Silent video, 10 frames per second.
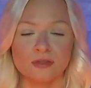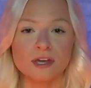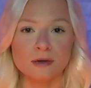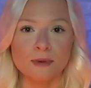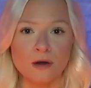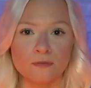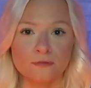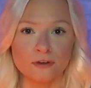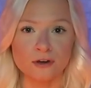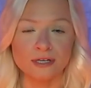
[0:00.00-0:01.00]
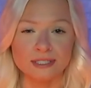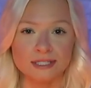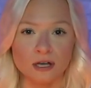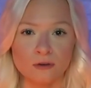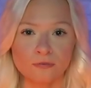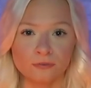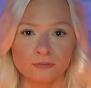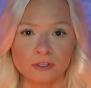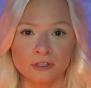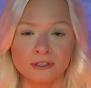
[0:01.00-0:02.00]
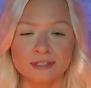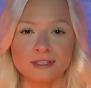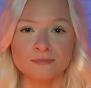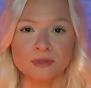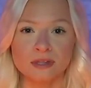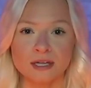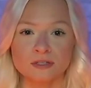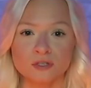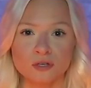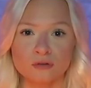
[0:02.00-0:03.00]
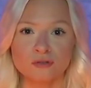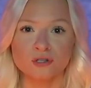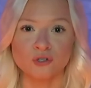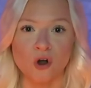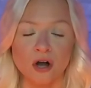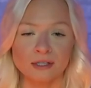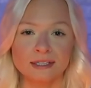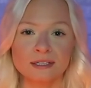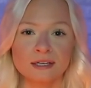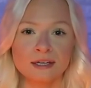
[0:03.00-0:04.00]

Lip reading: Think about fear itself. Fear is something that so strongly